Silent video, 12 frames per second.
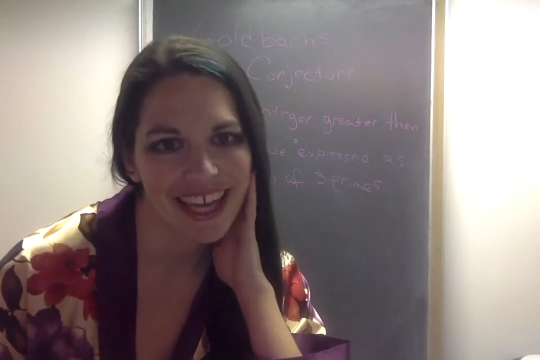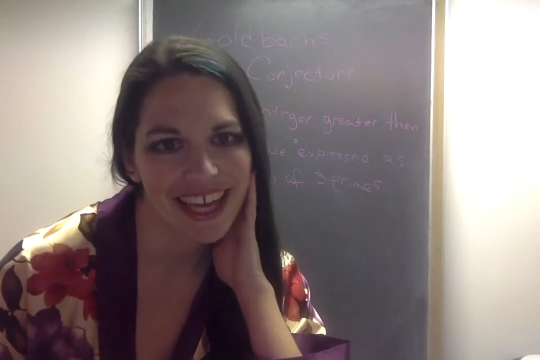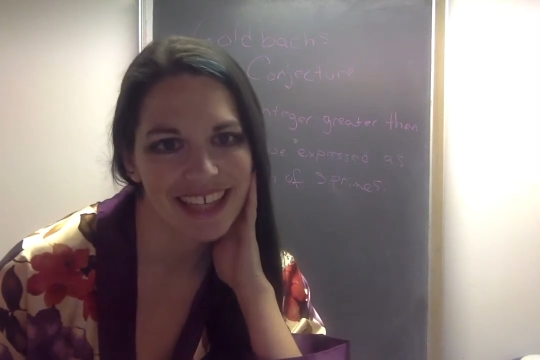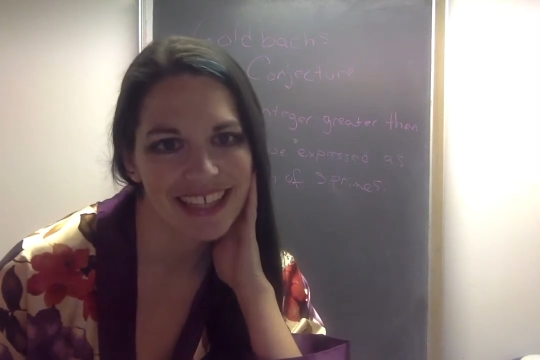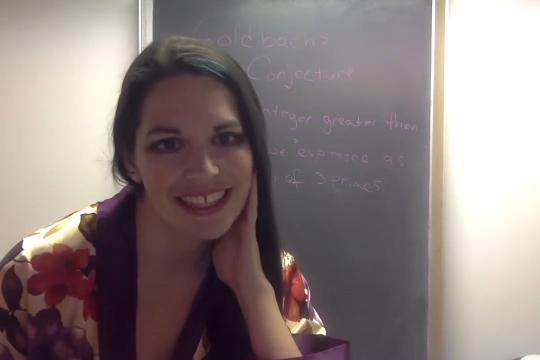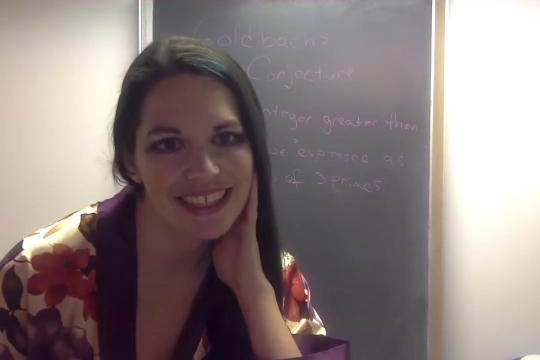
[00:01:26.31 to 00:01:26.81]

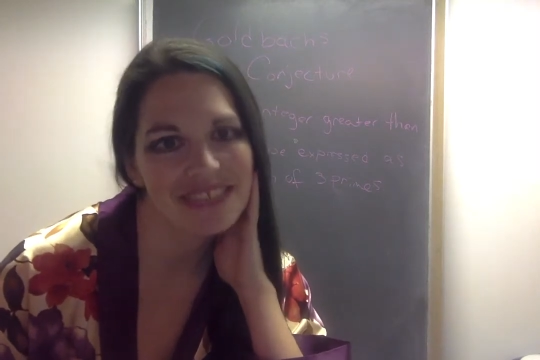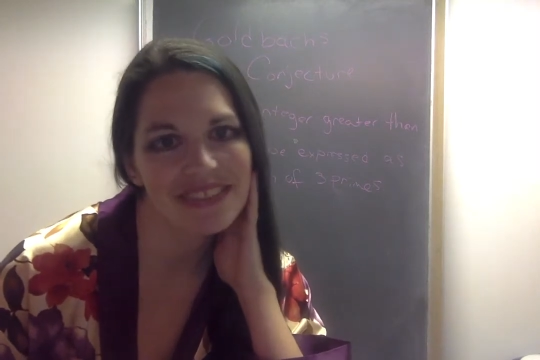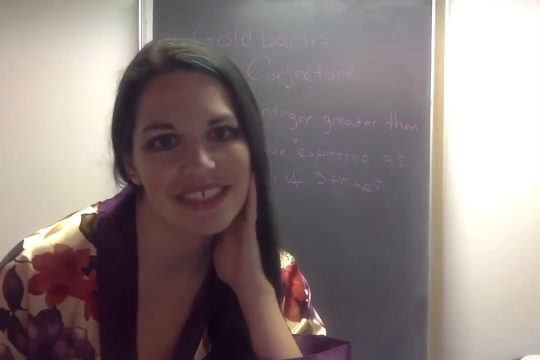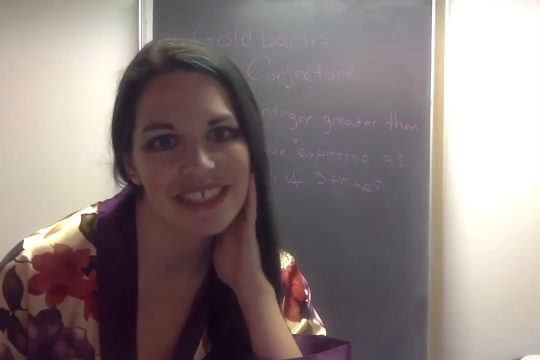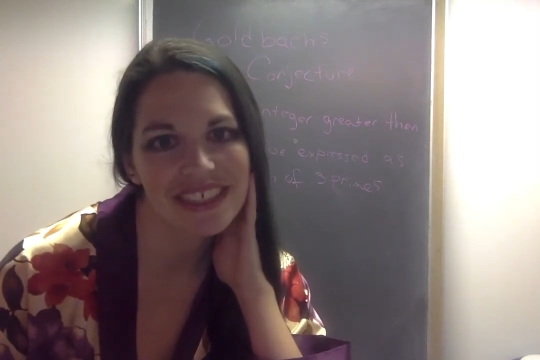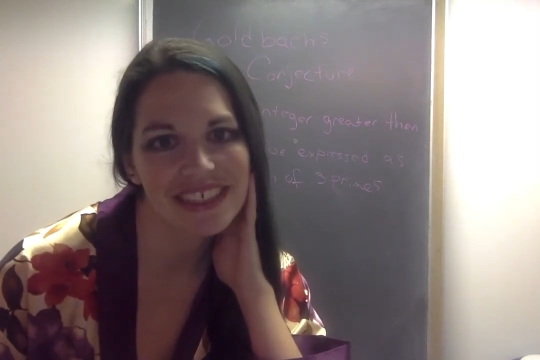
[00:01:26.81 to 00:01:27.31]
and this
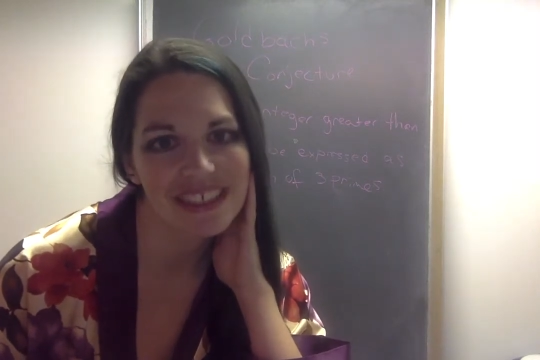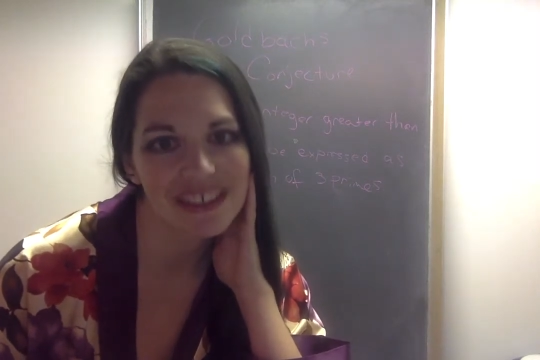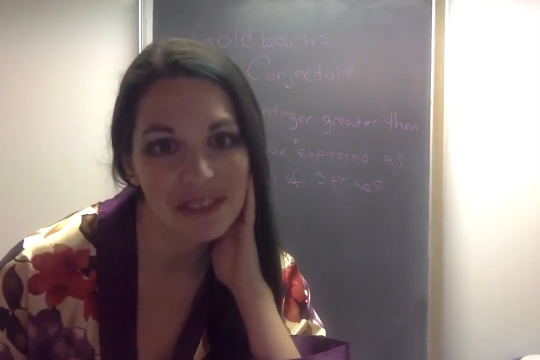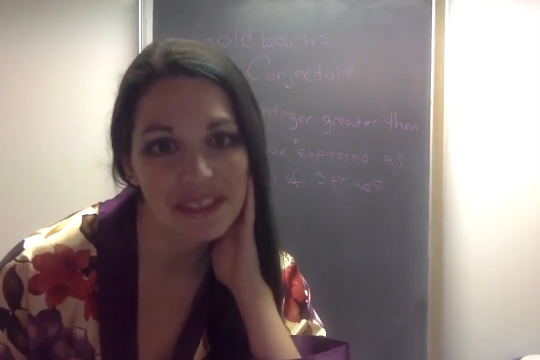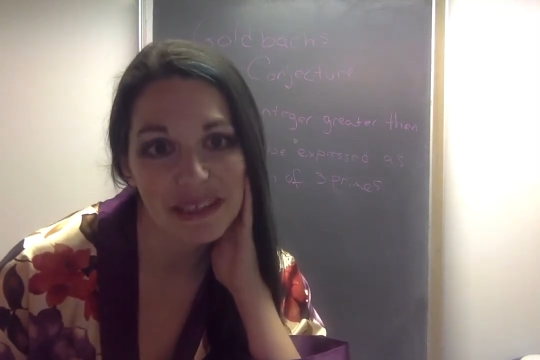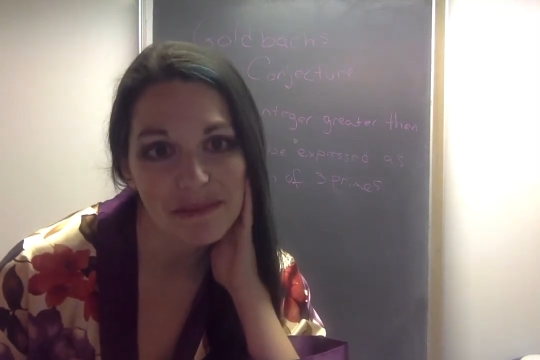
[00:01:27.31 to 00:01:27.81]
one is no
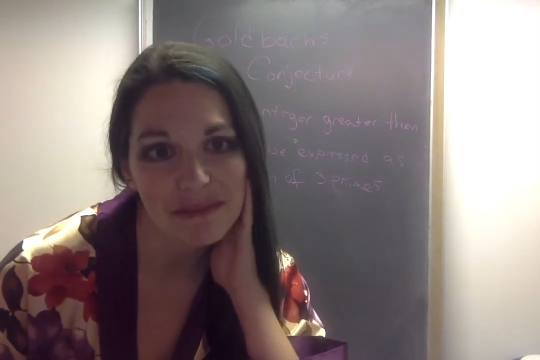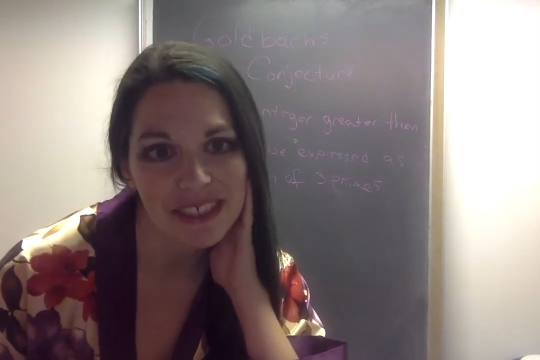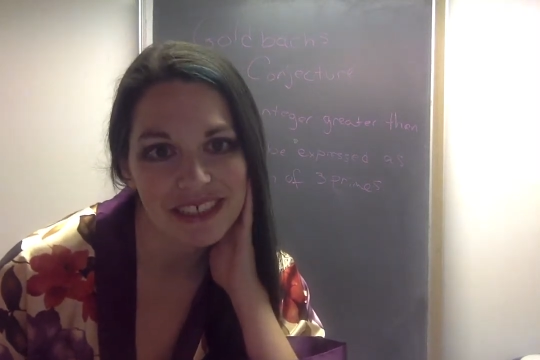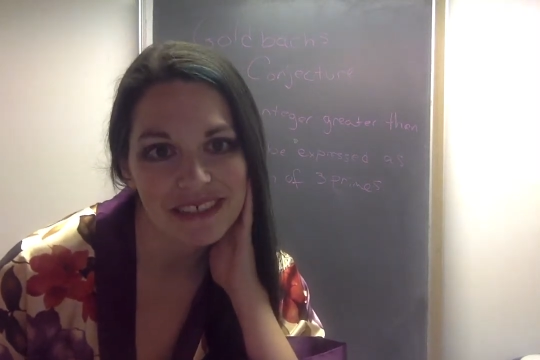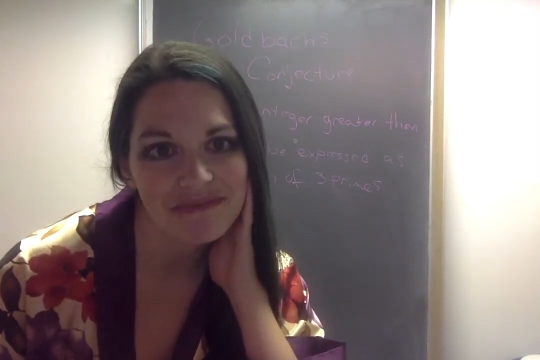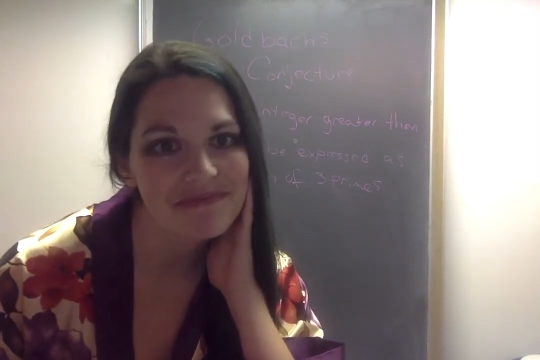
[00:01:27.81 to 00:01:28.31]
exception.